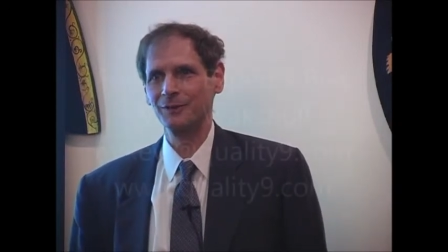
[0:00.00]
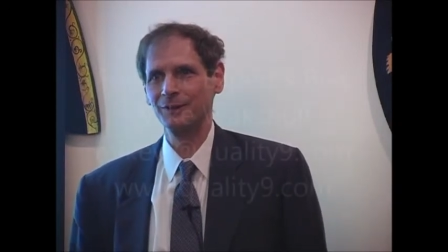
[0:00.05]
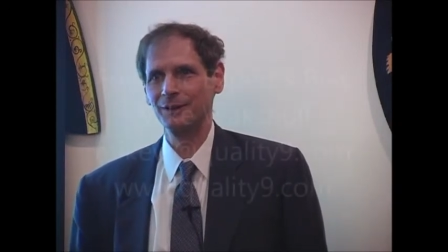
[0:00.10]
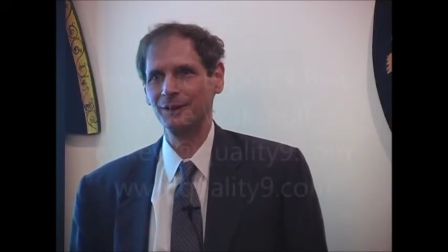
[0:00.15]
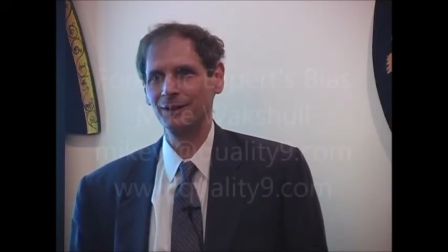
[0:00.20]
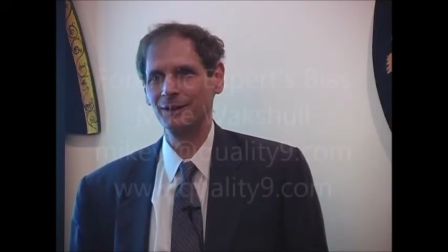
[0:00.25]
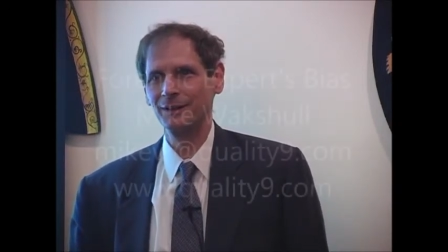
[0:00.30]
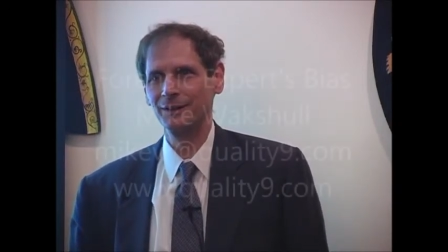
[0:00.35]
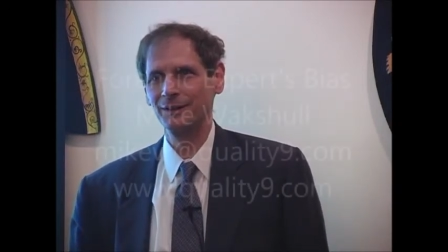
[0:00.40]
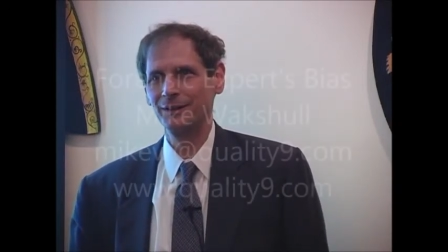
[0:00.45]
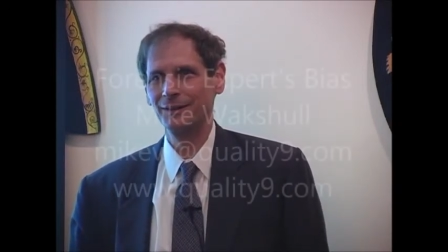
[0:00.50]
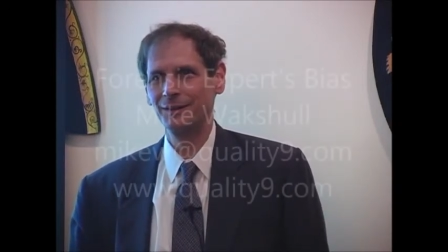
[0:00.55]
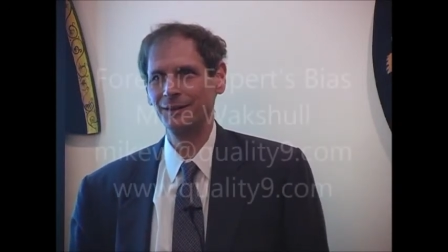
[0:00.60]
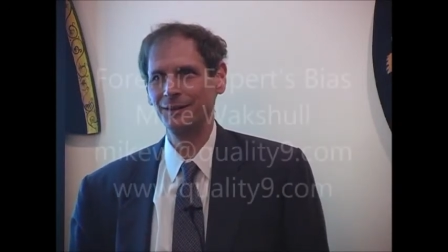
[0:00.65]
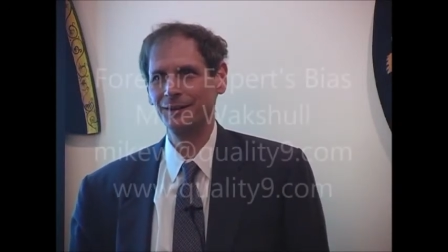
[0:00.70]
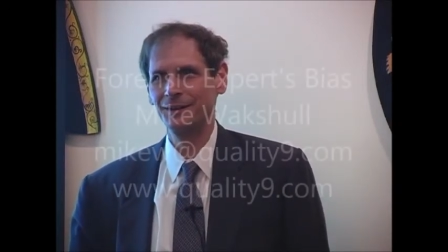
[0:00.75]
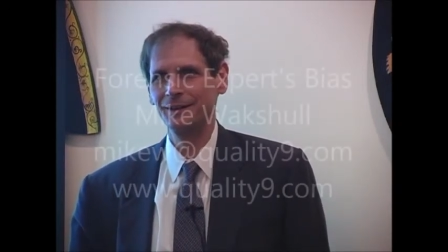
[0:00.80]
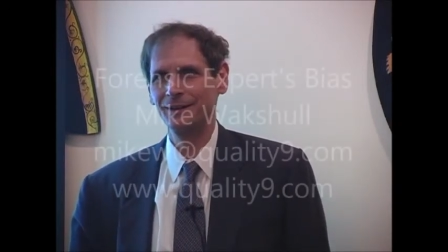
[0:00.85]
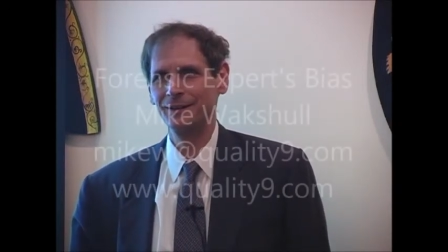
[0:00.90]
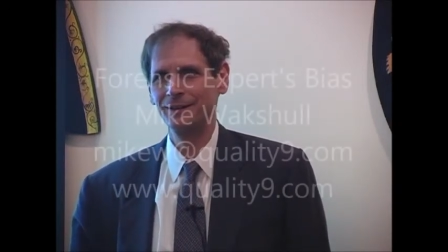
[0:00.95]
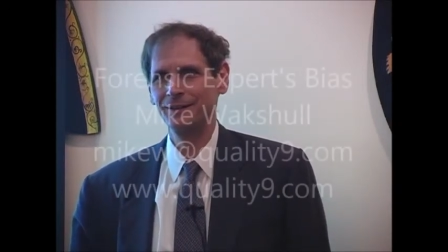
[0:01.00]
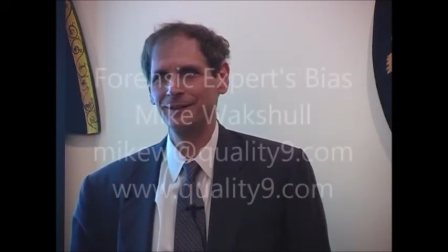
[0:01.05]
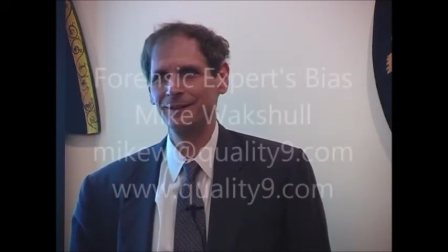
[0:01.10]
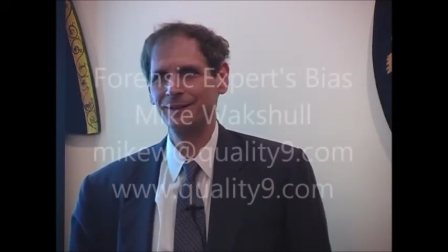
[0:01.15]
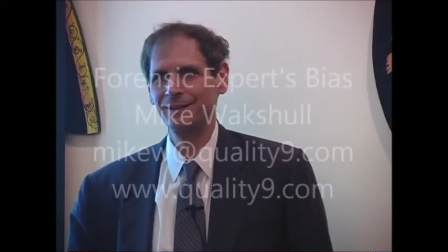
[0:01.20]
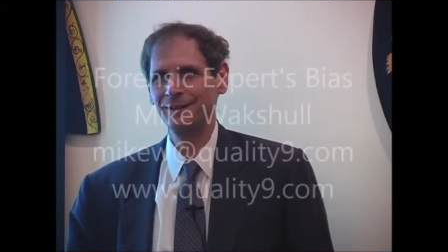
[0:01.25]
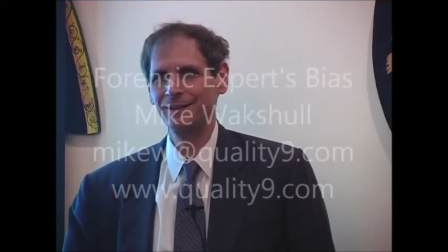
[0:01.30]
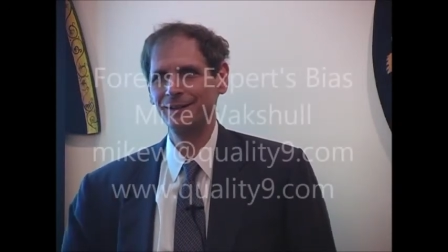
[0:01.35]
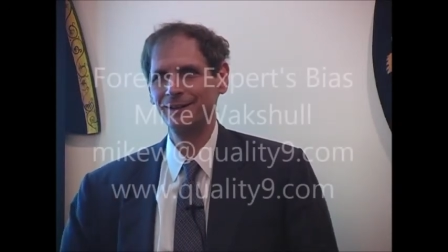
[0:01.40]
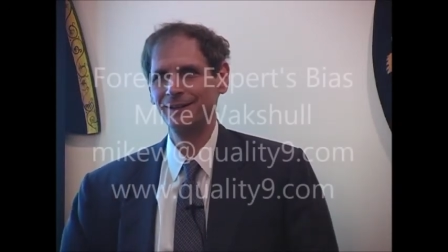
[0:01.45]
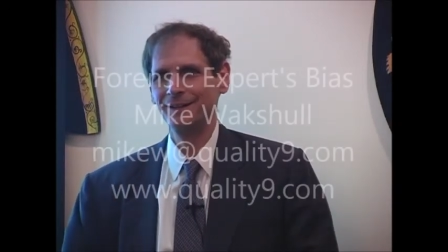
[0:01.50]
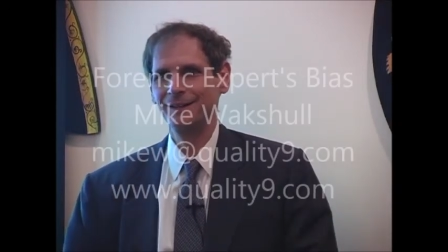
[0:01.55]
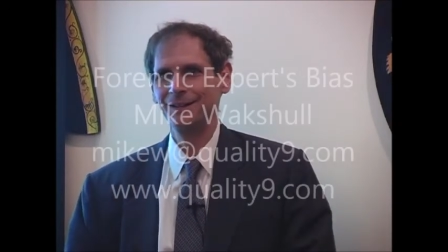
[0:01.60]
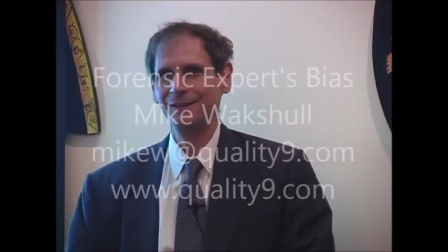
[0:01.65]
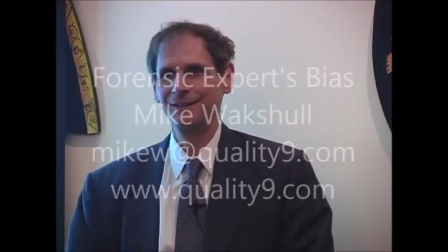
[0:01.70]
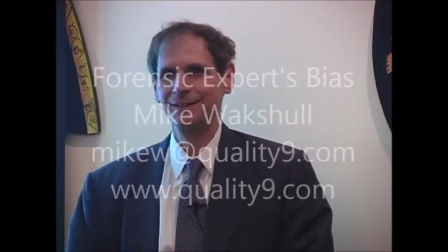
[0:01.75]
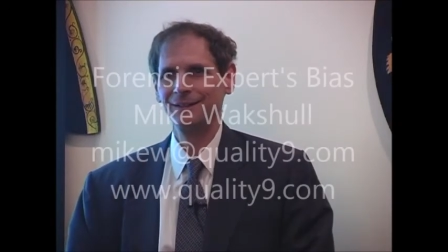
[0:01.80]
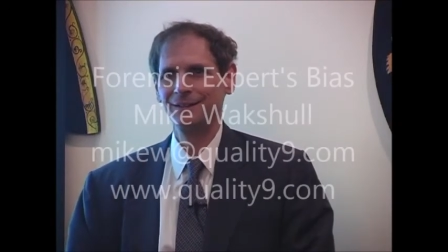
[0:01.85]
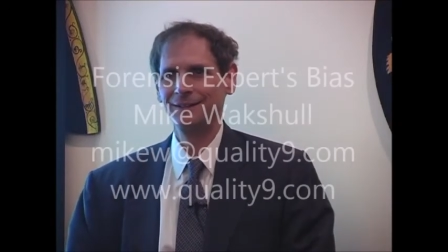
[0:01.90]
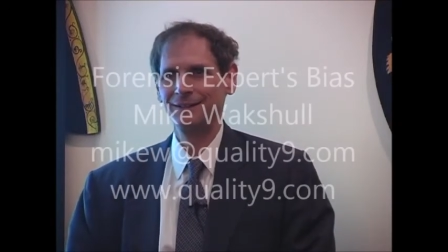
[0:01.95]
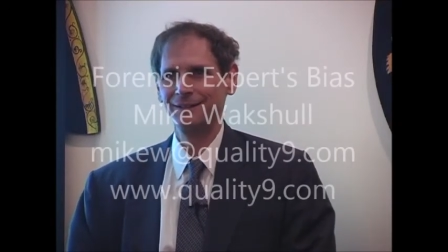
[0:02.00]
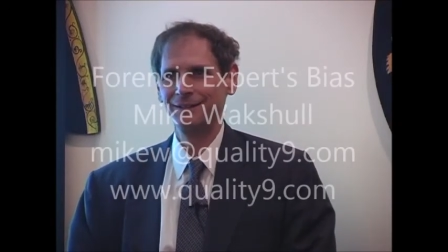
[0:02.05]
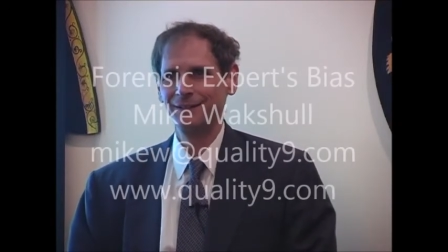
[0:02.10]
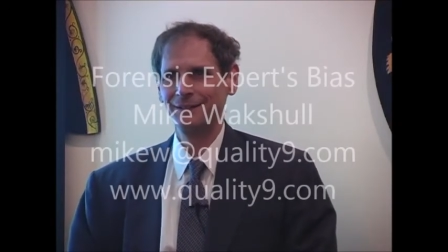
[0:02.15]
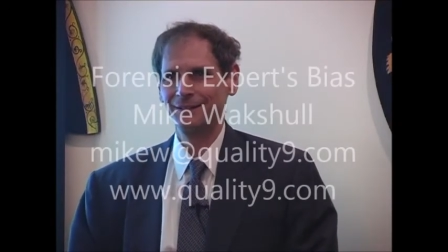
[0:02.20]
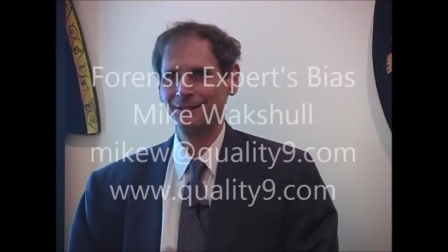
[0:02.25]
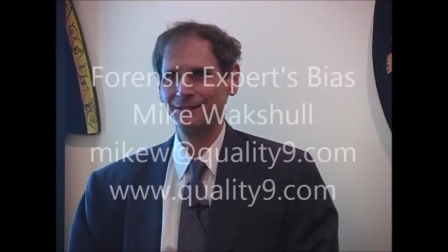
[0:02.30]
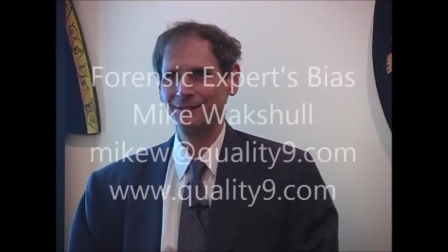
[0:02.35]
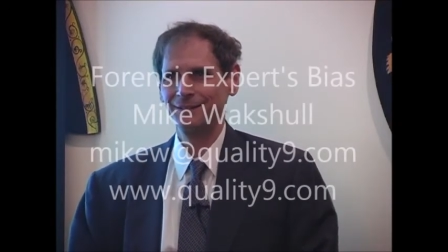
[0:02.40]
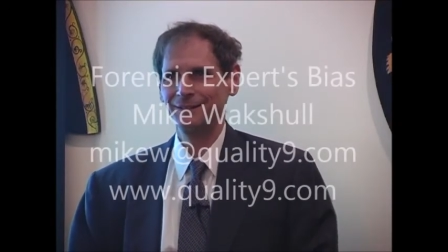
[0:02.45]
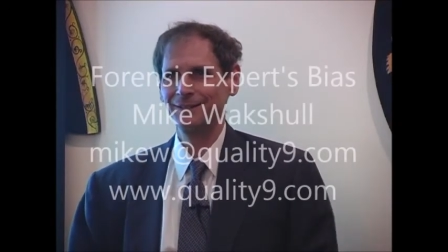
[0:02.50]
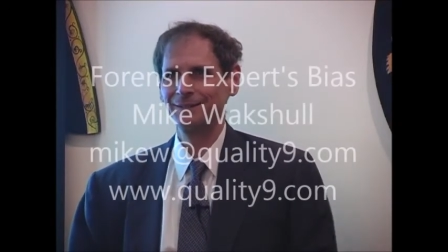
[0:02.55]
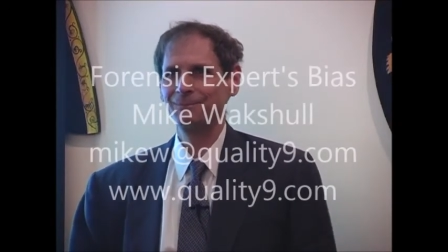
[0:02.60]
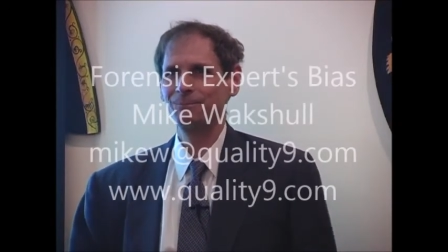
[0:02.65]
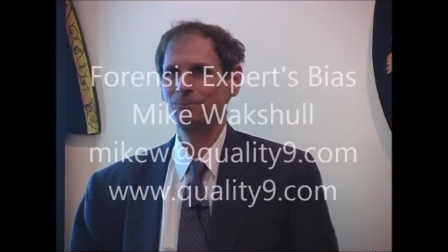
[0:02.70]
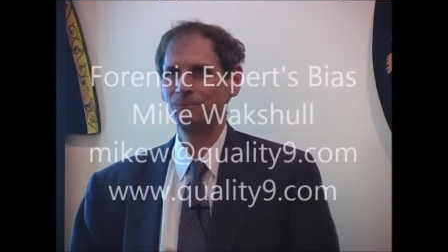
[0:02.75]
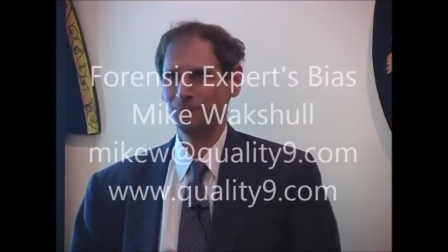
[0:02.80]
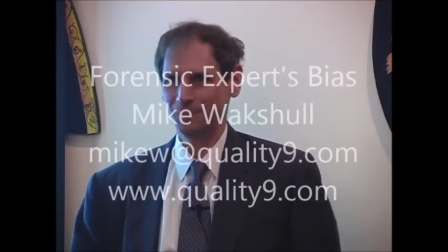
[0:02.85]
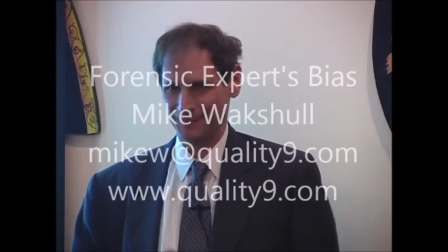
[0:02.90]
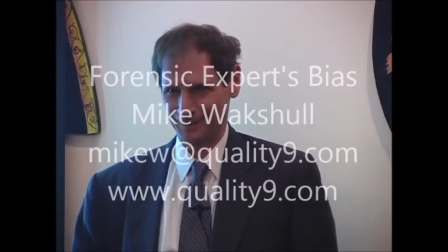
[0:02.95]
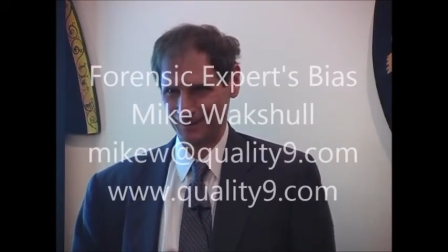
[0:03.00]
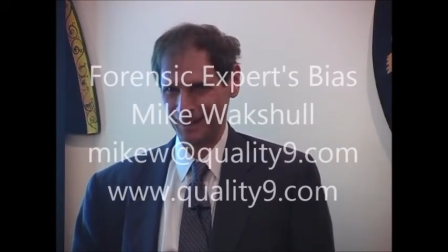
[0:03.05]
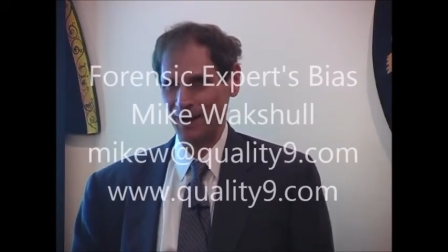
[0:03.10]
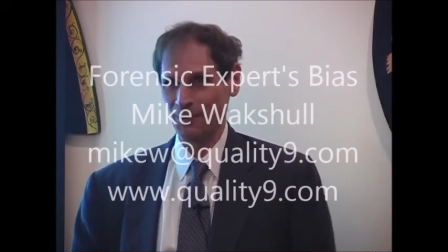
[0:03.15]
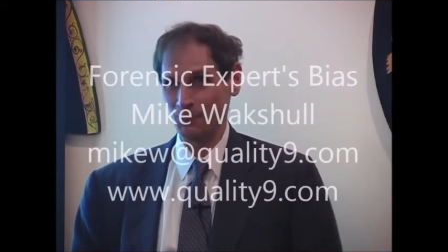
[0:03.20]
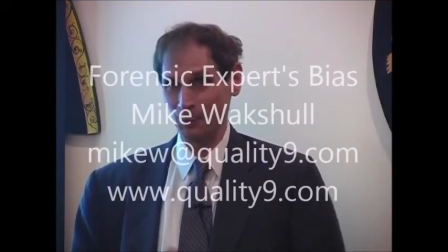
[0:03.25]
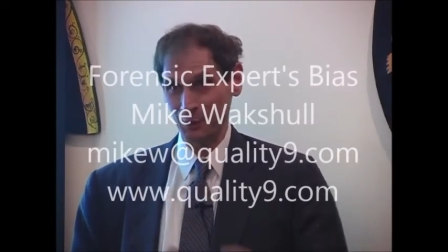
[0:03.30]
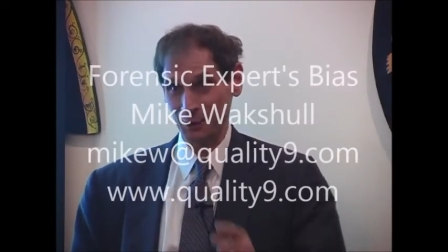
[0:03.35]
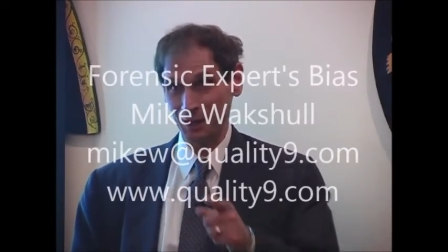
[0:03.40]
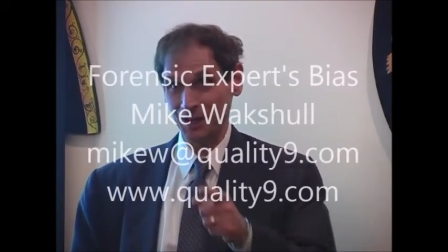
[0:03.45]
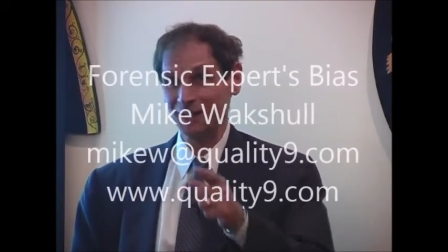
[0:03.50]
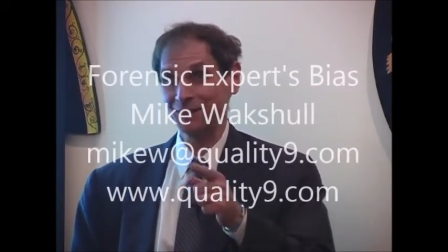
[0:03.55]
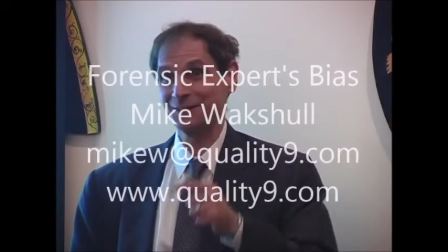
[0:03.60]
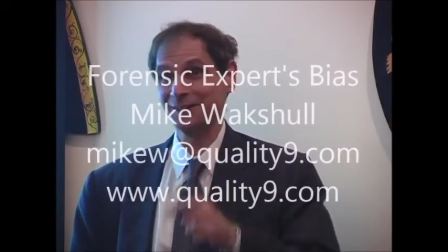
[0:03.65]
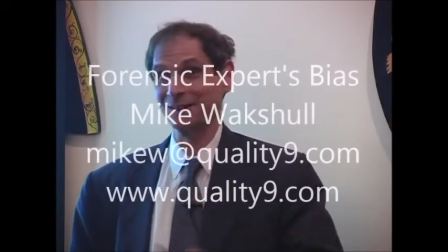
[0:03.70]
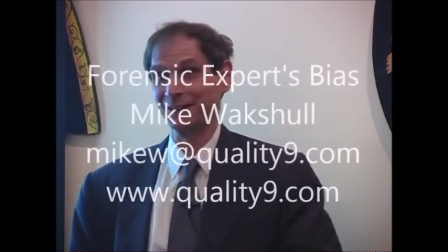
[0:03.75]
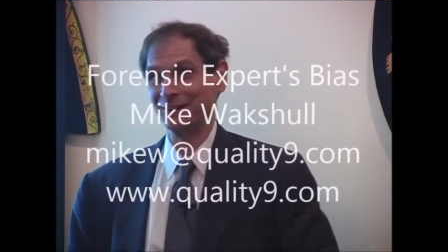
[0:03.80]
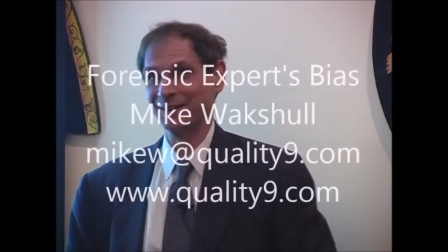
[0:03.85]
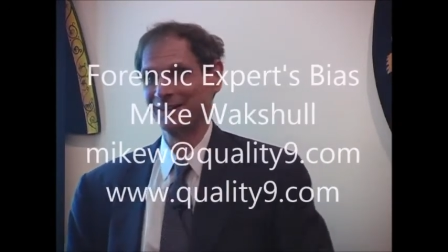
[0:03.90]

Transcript: That's called anchoring heuristics. and we're going to get there.